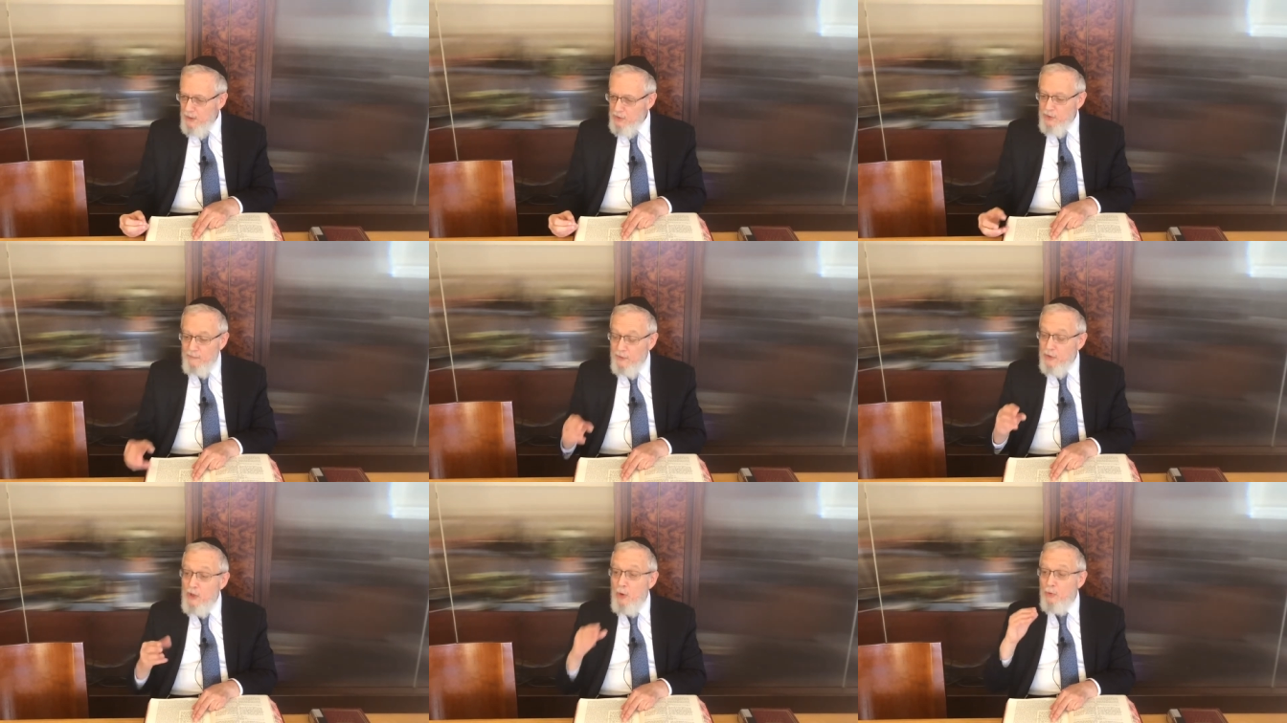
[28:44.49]
So if
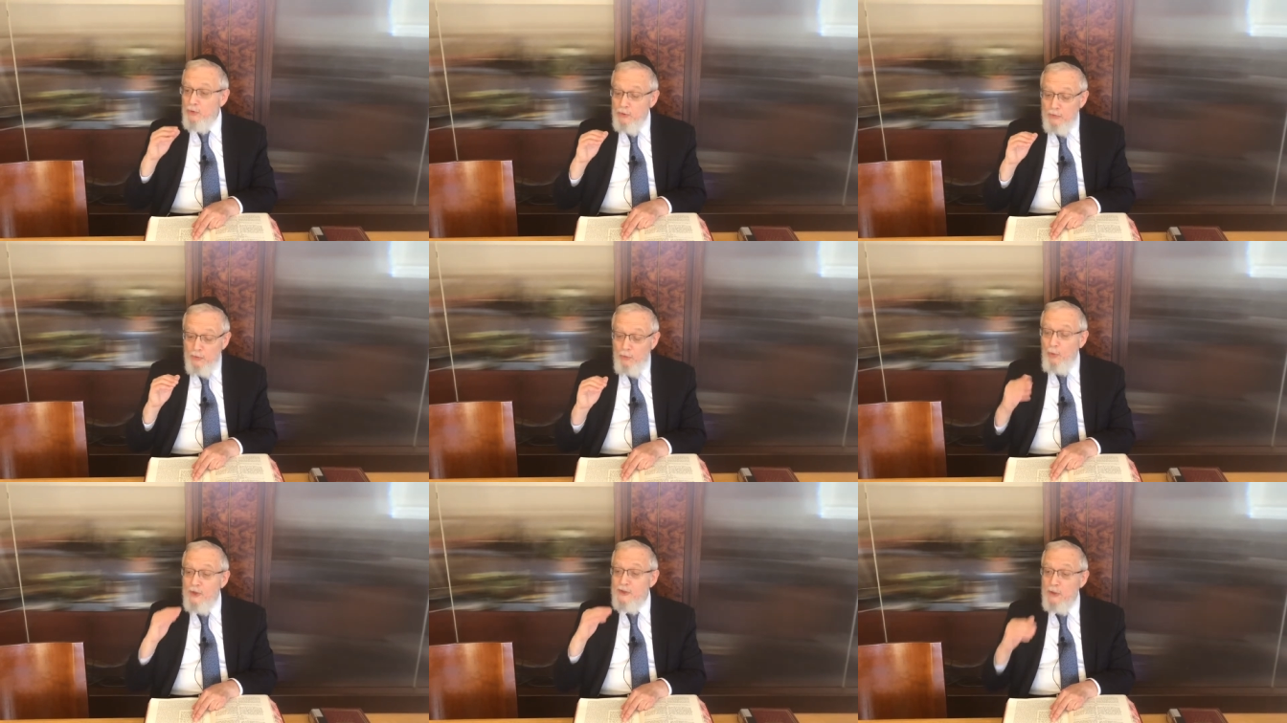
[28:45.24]
you don't
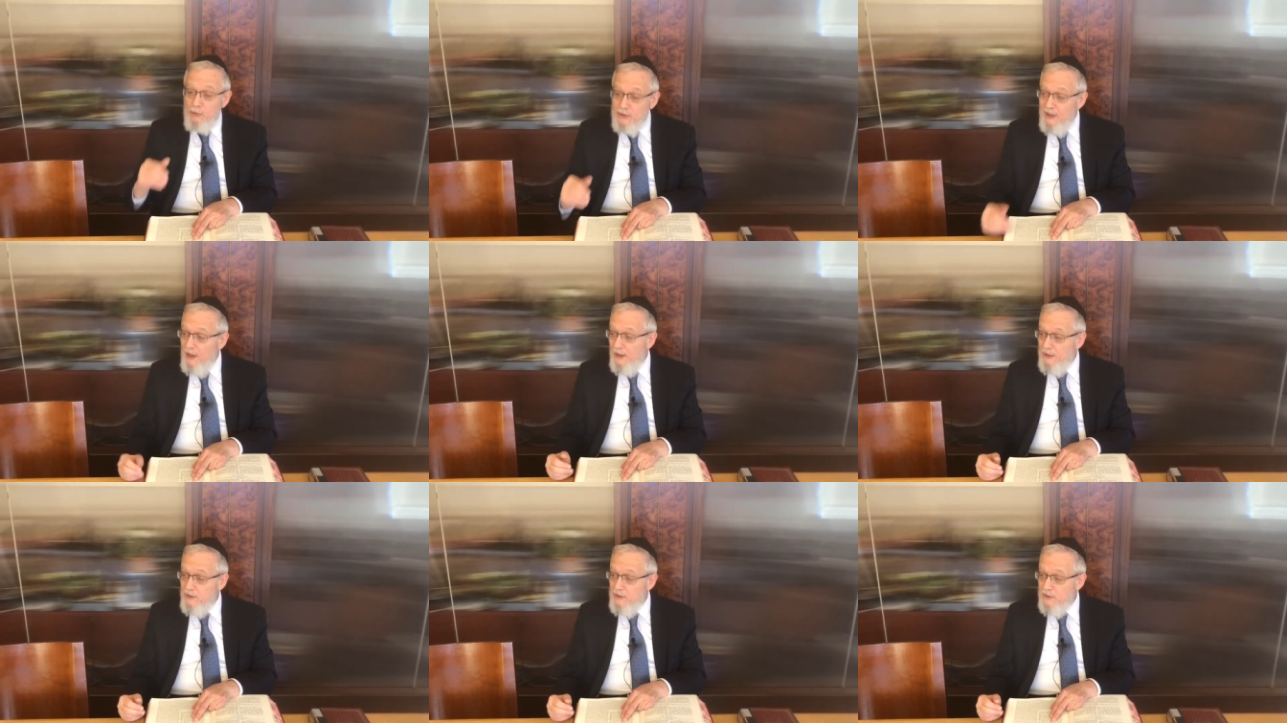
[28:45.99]
cross those
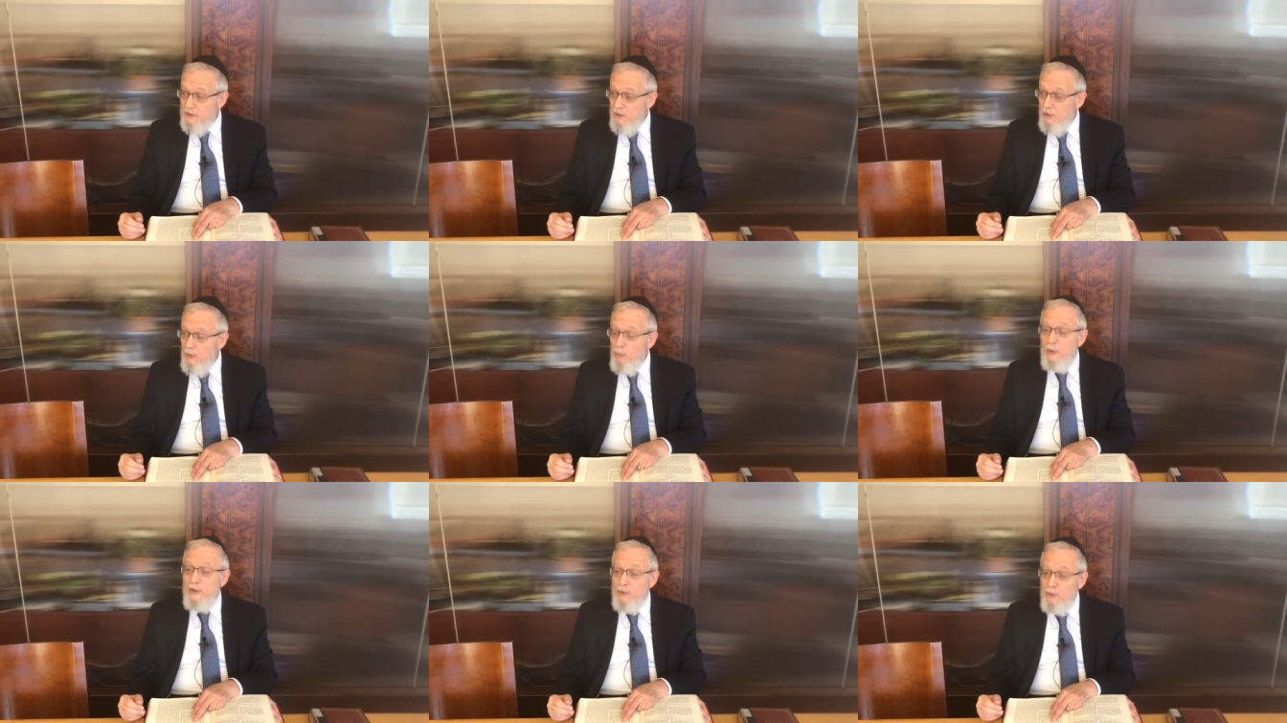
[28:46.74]
lines,
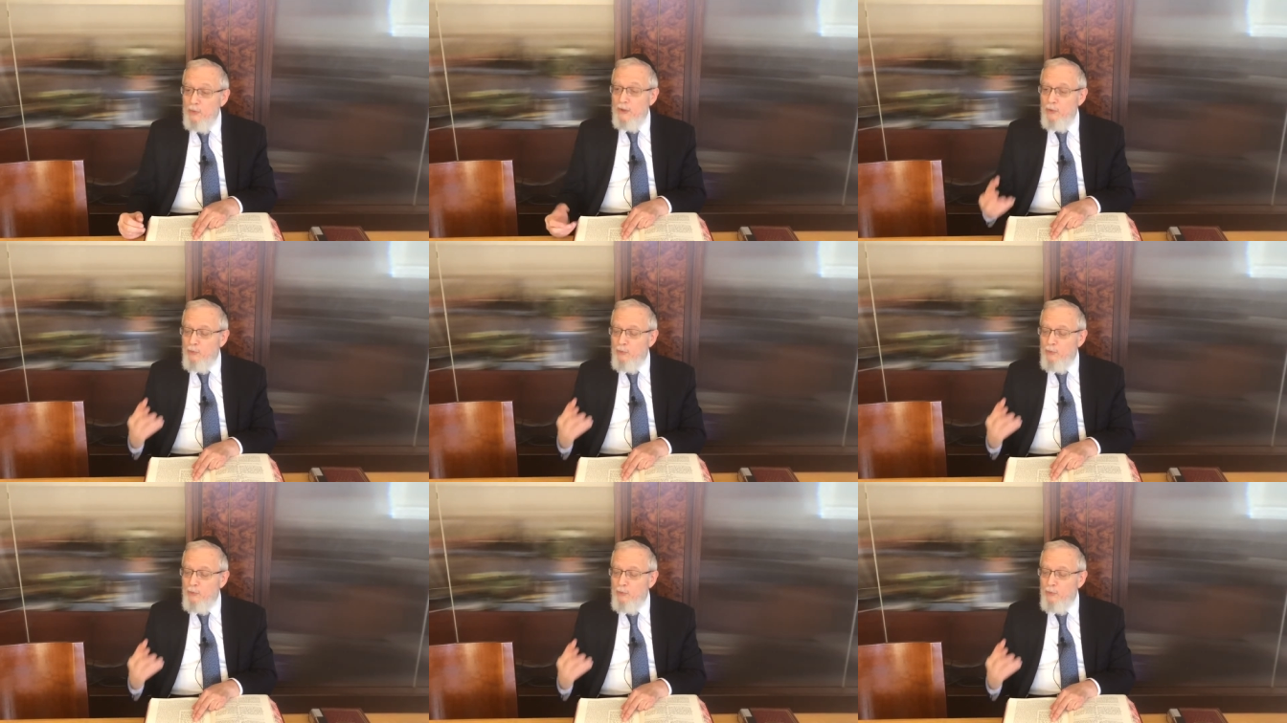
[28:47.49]
what are you doing?